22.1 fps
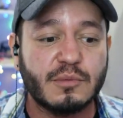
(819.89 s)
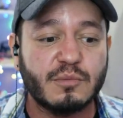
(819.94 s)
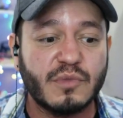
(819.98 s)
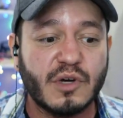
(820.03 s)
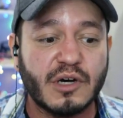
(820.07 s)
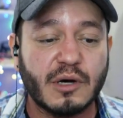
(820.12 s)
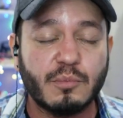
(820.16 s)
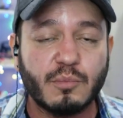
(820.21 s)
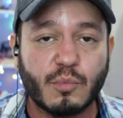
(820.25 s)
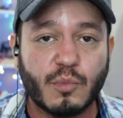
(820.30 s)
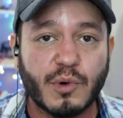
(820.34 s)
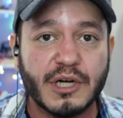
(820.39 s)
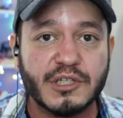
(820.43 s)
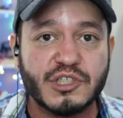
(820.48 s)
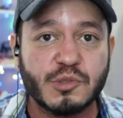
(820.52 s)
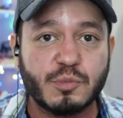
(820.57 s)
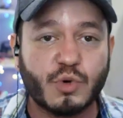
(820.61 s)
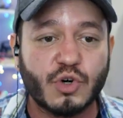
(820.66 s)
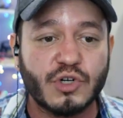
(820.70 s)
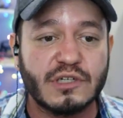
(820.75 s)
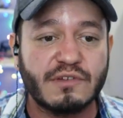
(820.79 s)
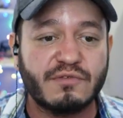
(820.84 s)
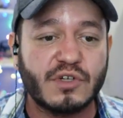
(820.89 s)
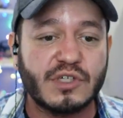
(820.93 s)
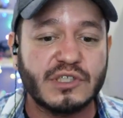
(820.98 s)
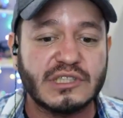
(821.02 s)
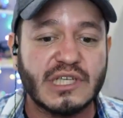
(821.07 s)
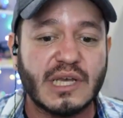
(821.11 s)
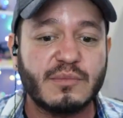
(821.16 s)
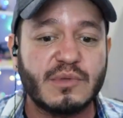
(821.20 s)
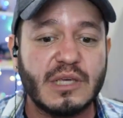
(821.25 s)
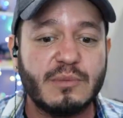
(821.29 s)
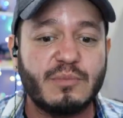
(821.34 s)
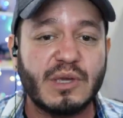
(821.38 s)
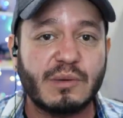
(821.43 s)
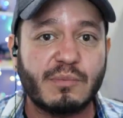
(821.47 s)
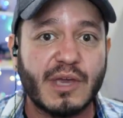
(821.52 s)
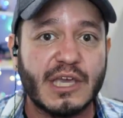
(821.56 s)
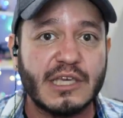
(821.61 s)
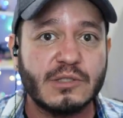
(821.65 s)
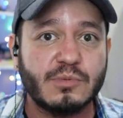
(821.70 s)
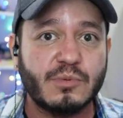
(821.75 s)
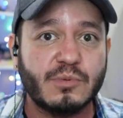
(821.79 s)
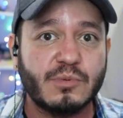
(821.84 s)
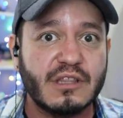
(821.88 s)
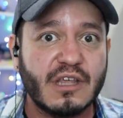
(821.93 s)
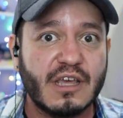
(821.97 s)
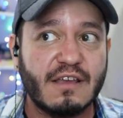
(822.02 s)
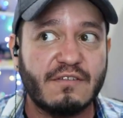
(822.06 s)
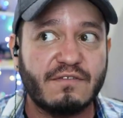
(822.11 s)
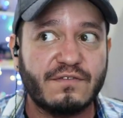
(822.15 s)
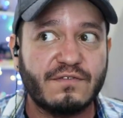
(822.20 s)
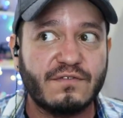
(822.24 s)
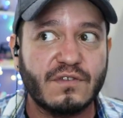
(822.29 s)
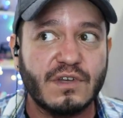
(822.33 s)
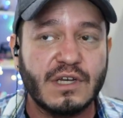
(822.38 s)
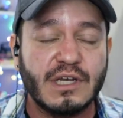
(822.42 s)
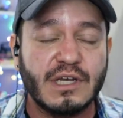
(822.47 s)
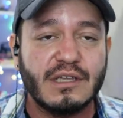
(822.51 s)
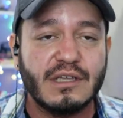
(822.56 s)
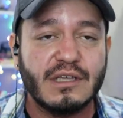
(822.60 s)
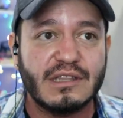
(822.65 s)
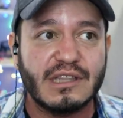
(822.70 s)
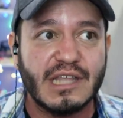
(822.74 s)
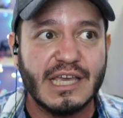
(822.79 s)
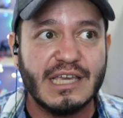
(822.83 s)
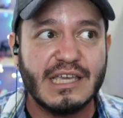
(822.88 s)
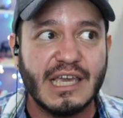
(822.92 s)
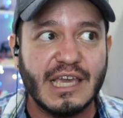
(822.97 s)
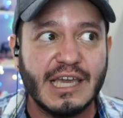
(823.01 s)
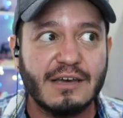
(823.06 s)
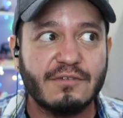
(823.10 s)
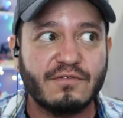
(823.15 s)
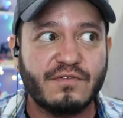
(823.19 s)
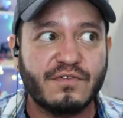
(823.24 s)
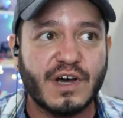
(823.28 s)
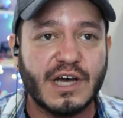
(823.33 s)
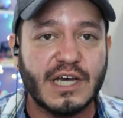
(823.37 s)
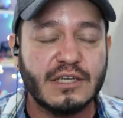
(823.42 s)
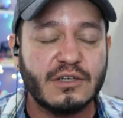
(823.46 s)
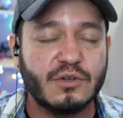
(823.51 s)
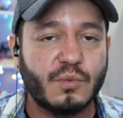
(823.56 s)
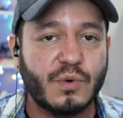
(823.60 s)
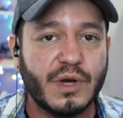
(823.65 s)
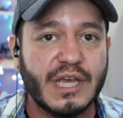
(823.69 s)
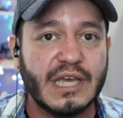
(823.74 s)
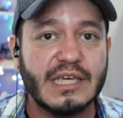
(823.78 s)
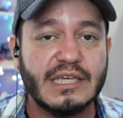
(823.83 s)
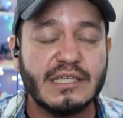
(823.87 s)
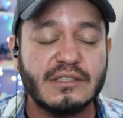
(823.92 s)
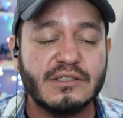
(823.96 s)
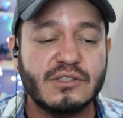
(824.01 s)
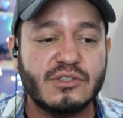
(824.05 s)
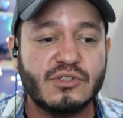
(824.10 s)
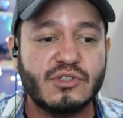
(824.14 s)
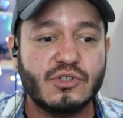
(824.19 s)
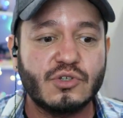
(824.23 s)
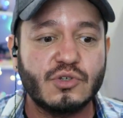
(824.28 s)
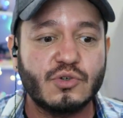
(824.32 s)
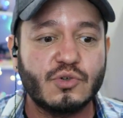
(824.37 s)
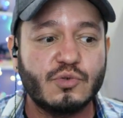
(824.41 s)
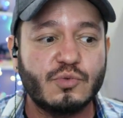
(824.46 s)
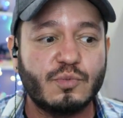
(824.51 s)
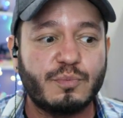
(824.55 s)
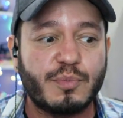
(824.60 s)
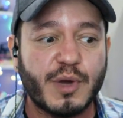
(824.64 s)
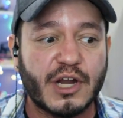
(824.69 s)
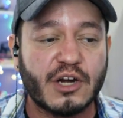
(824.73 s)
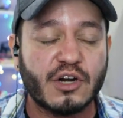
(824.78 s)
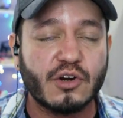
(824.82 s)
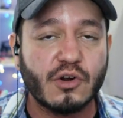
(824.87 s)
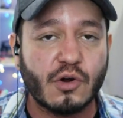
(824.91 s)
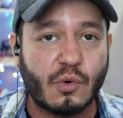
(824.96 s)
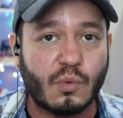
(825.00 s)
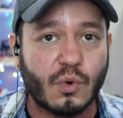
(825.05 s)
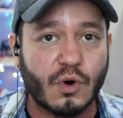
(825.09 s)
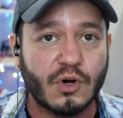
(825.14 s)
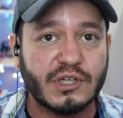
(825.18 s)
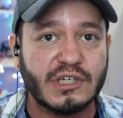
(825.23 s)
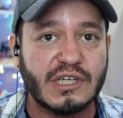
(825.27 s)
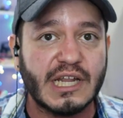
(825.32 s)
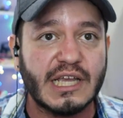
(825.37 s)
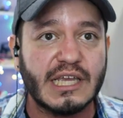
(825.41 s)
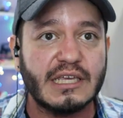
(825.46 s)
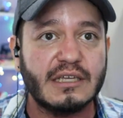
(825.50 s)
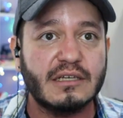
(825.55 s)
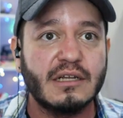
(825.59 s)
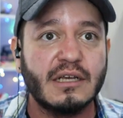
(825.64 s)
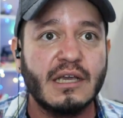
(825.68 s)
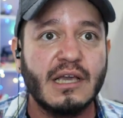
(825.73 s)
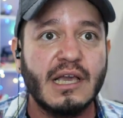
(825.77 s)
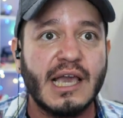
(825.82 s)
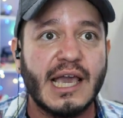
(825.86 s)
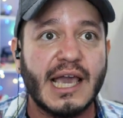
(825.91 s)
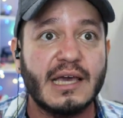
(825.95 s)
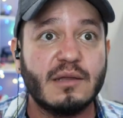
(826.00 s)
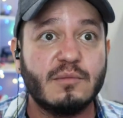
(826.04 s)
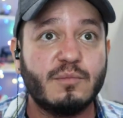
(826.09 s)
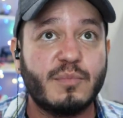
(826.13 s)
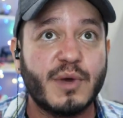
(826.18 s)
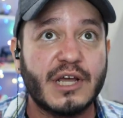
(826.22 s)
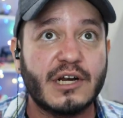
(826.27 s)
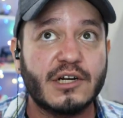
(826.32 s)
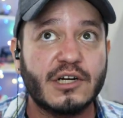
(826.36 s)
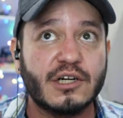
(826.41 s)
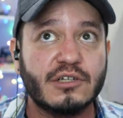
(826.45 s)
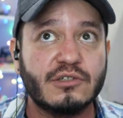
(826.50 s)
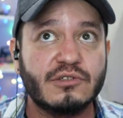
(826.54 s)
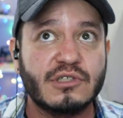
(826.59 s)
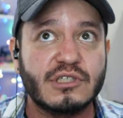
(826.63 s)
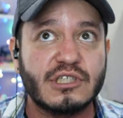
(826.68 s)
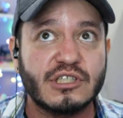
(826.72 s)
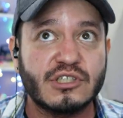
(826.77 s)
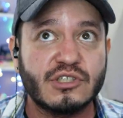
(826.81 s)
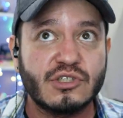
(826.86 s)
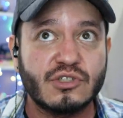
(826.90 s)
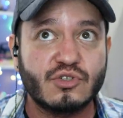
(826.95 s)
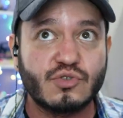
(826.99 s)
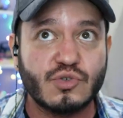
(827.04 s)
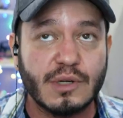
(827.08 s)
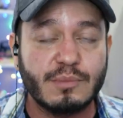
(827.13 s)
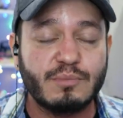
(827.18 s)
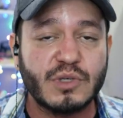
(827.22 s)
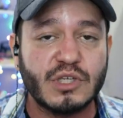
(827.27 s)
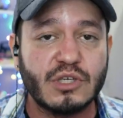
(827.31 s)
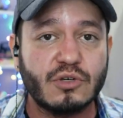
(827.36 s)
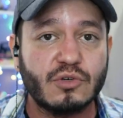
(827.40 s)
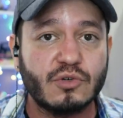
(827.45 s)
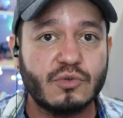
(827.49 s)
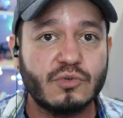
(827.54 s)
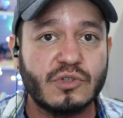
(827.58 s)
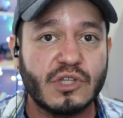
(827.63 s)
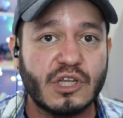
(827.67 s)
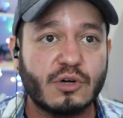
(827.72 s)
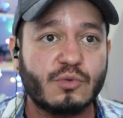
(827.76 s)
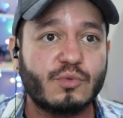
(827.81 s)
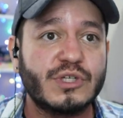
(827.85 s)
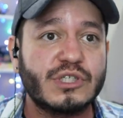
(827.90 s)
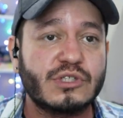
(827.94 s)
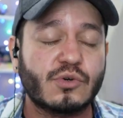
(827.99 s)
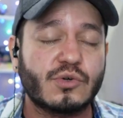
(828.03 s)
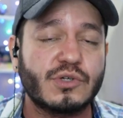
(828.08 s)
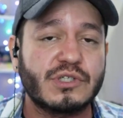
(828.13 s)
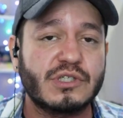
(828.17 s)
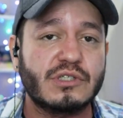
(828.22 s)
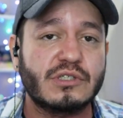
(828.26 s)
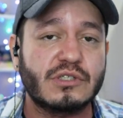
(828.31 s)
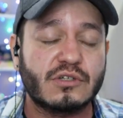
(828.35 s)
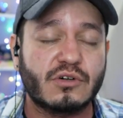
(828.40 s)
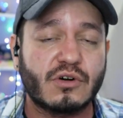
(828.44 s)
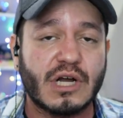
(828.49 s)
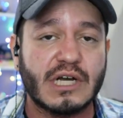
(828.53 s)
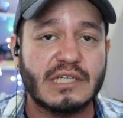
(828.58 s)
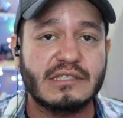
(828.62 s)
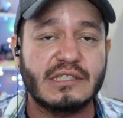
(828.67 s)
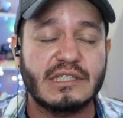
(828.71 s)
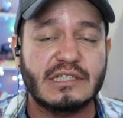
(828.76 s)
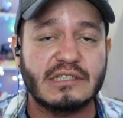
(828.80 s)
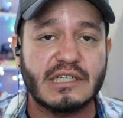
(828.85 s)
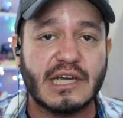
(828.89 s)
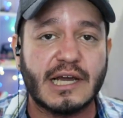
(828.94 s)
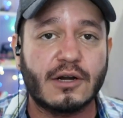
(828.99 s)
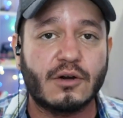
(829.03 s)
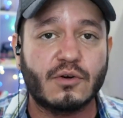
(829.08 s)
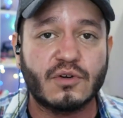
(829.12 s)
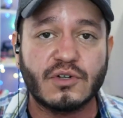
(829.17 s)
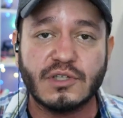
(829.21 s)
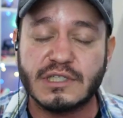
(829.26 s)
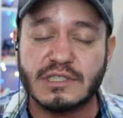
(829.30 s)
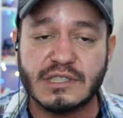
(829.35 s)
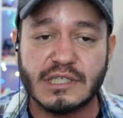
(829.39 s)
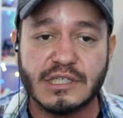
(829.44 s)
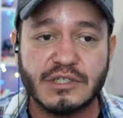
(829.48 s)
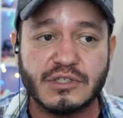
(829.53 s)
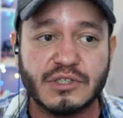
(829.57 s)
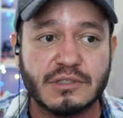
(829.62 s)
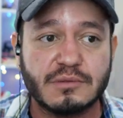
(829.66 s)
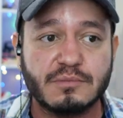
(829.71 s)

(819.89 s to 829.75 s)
a much more difficult time keeping pace with if they can't find ways to better coordinate and better distribute their resources across the entire organization.